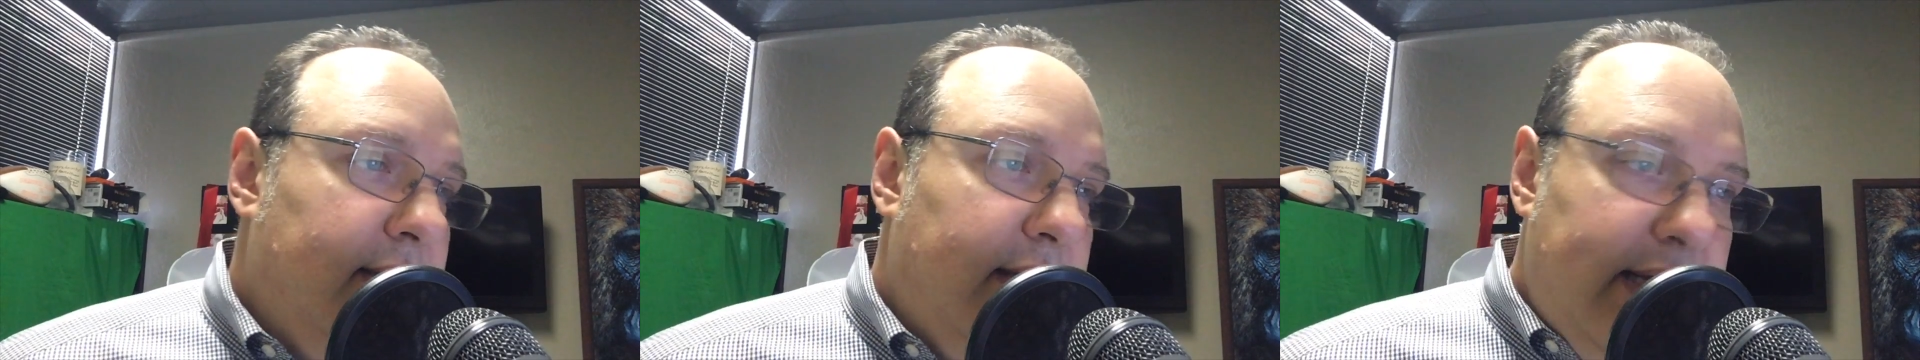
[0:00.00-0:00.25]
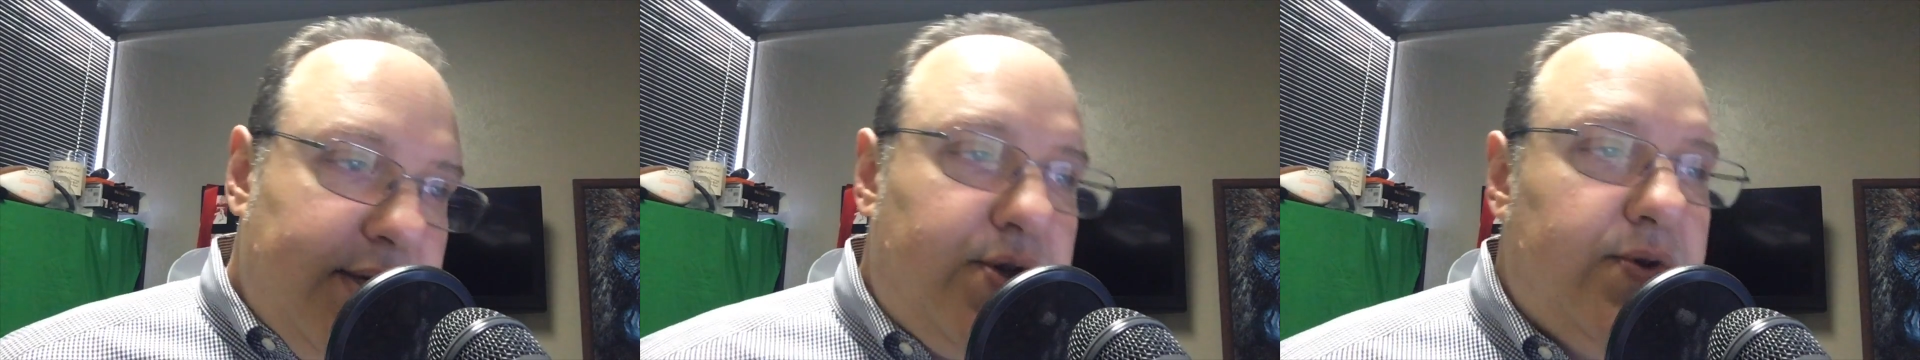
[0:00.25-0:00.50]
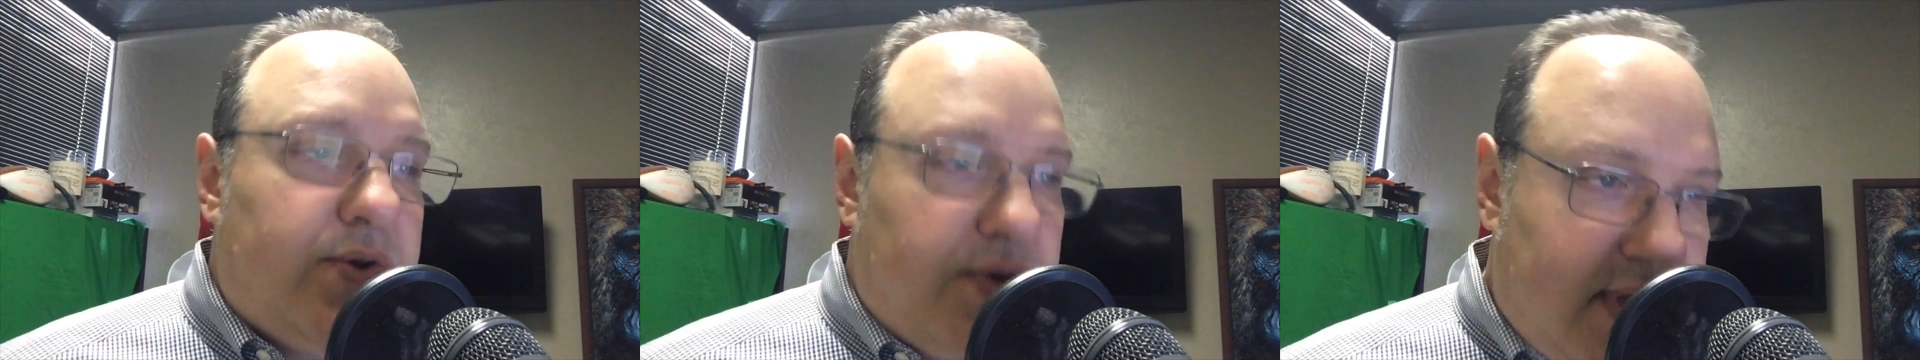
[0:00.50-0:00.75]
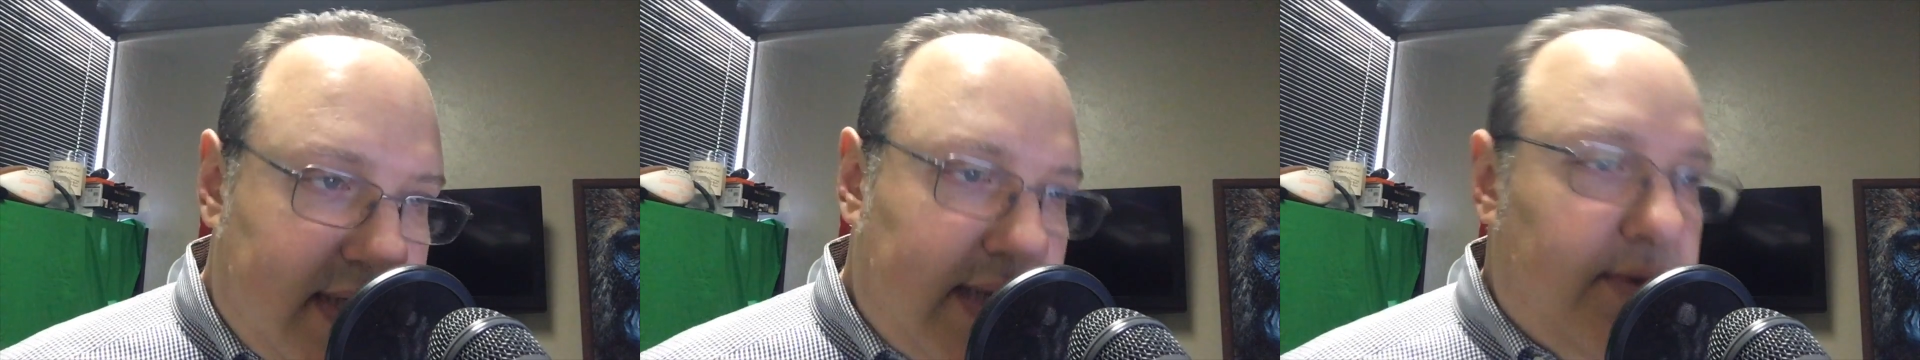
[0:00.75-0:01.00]
The issues are
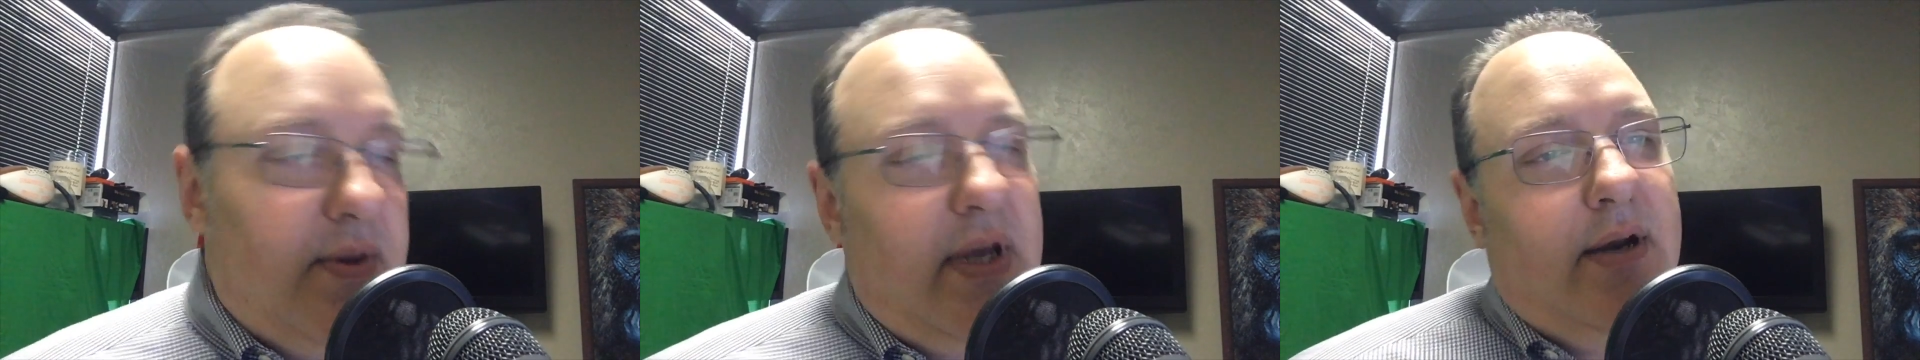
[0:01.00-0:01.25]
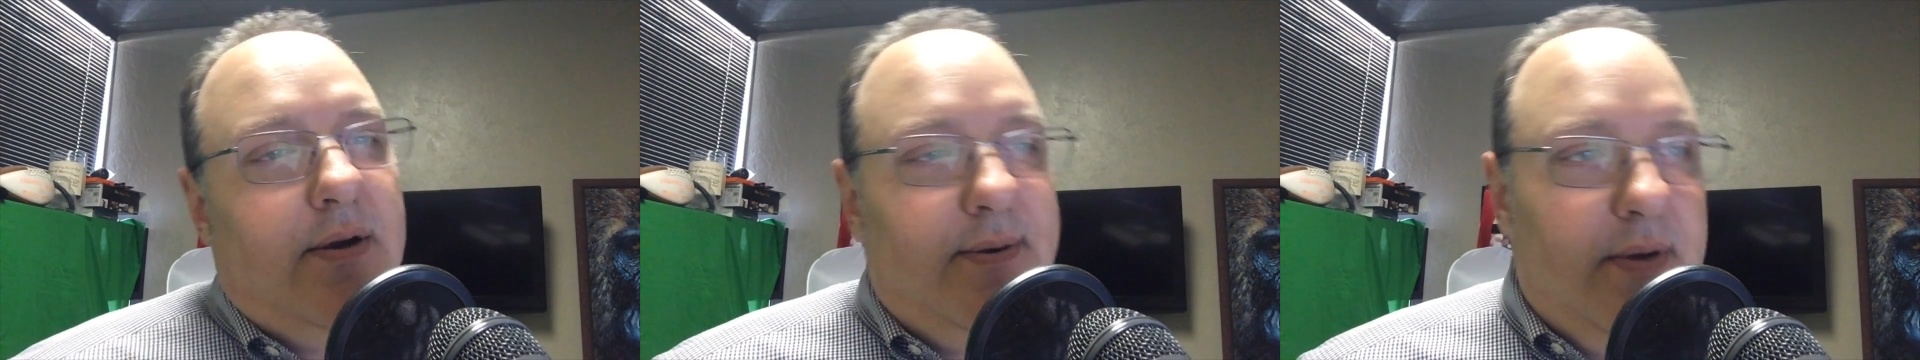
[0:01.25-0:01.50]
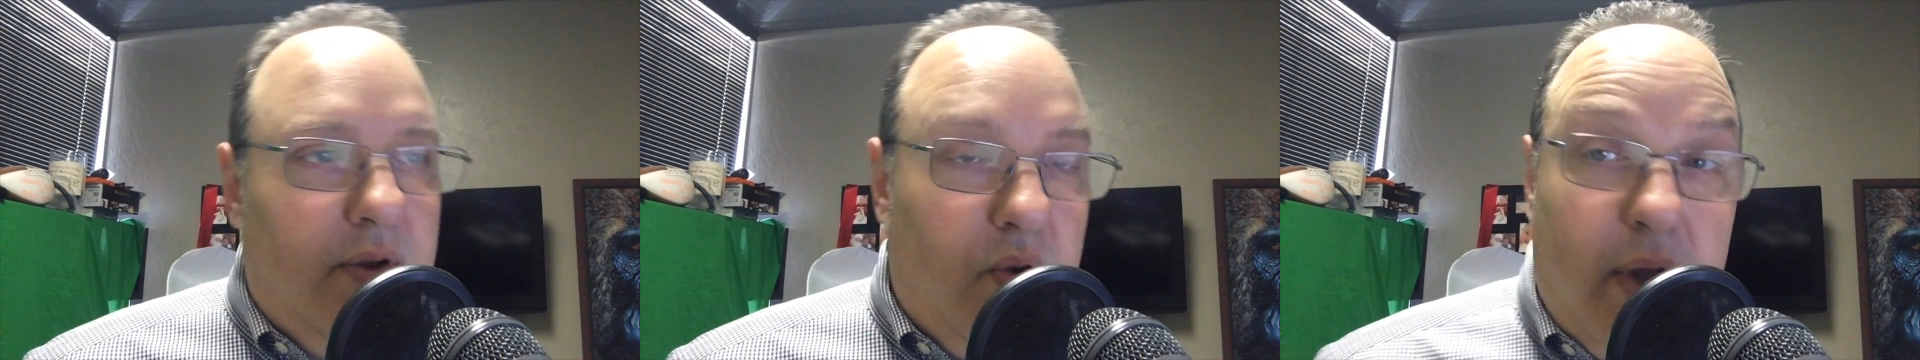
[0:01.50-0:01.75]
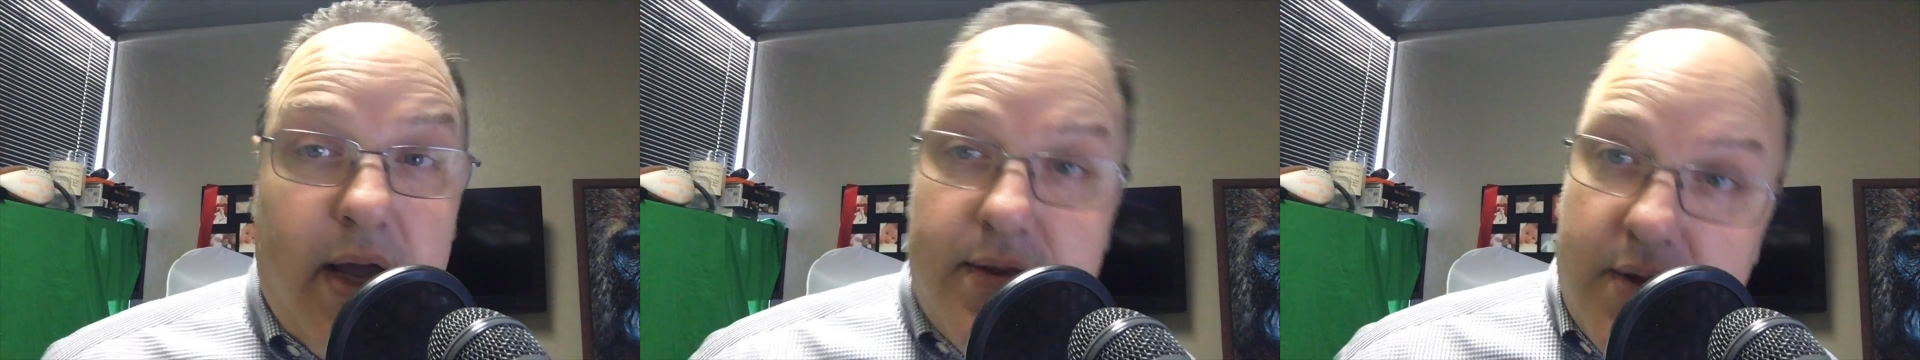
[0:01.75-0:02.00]
still there
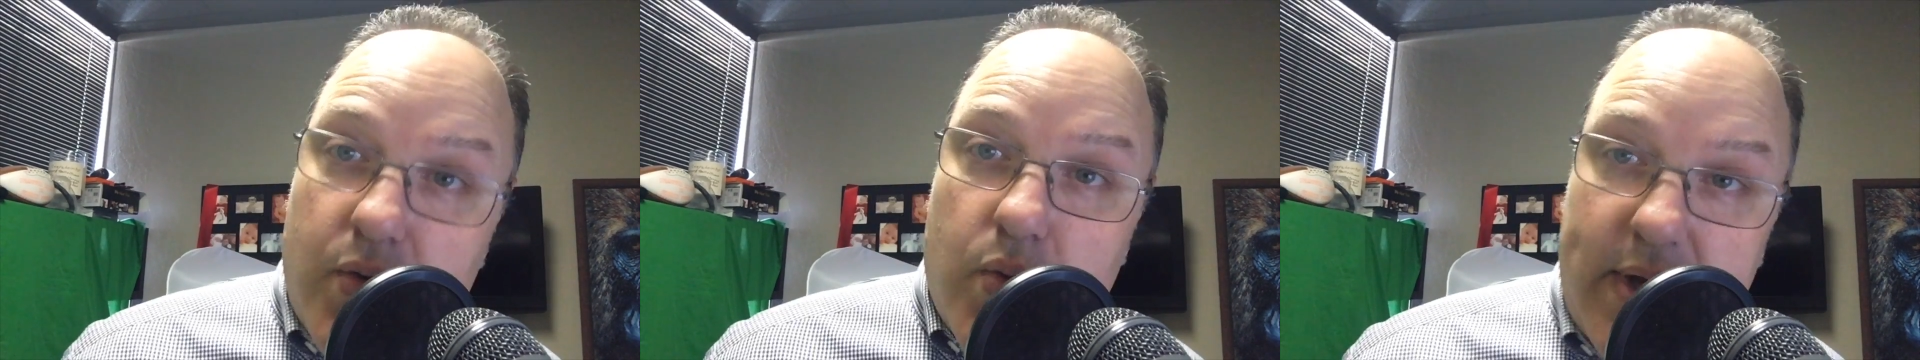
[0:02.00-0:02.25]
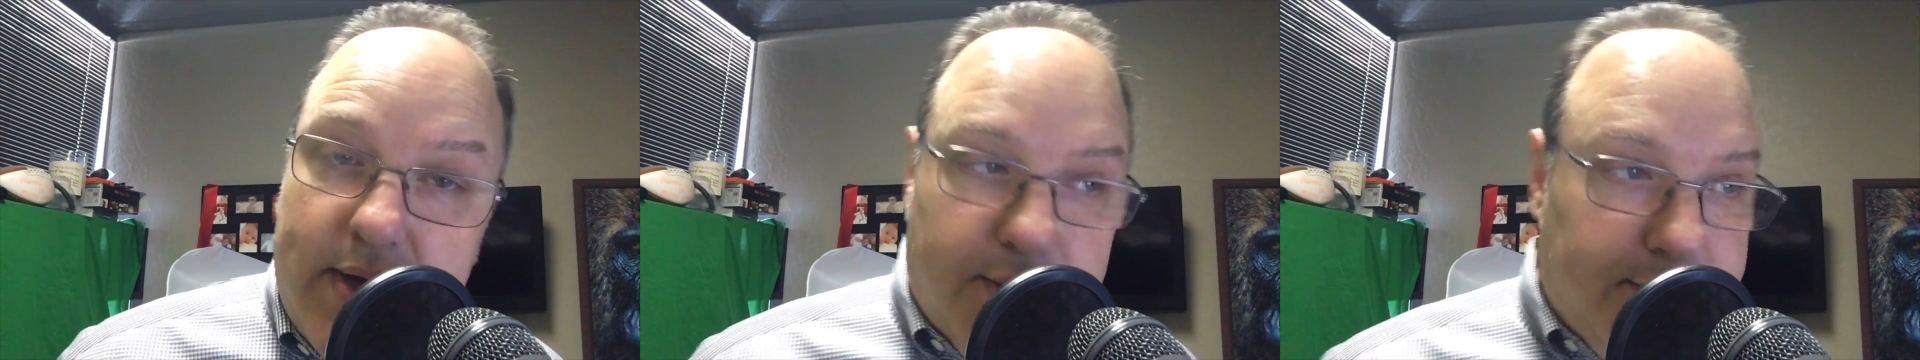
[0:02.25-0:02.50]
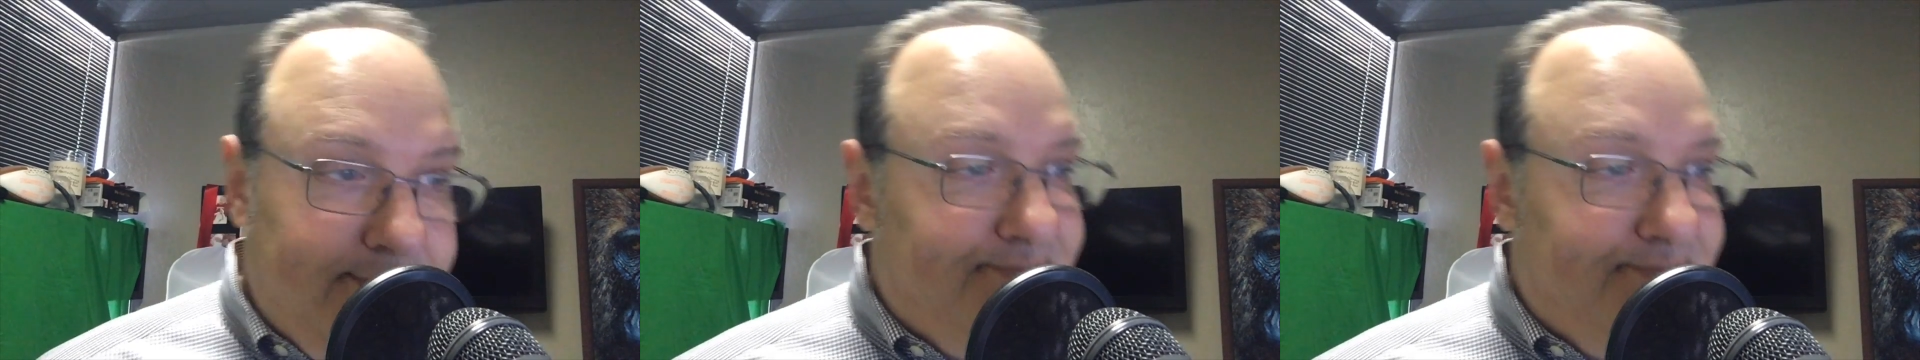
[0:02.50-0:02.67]
and they're real.